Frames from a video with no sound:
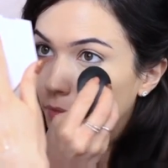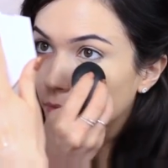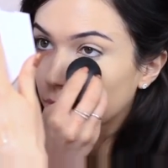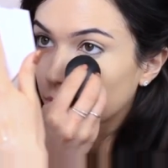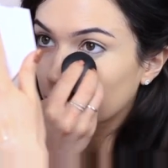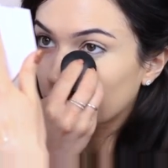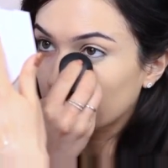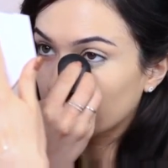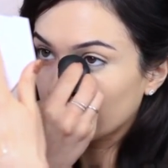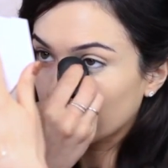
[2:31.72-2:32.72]
So I like
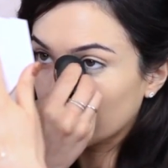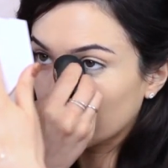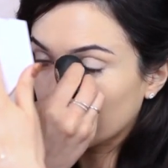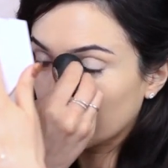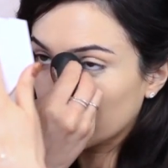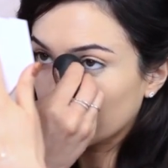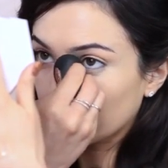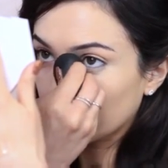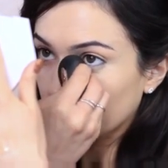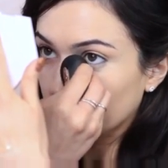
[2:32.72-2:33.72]
to look upwards
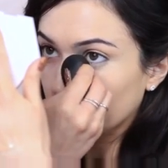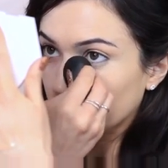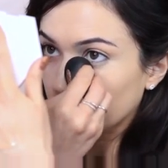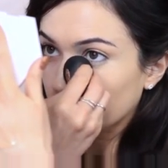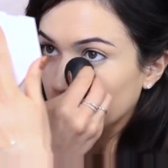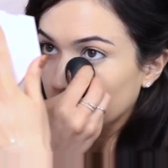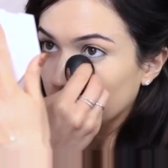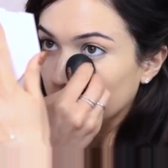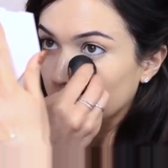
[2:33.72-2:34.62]
when I'm applying underneath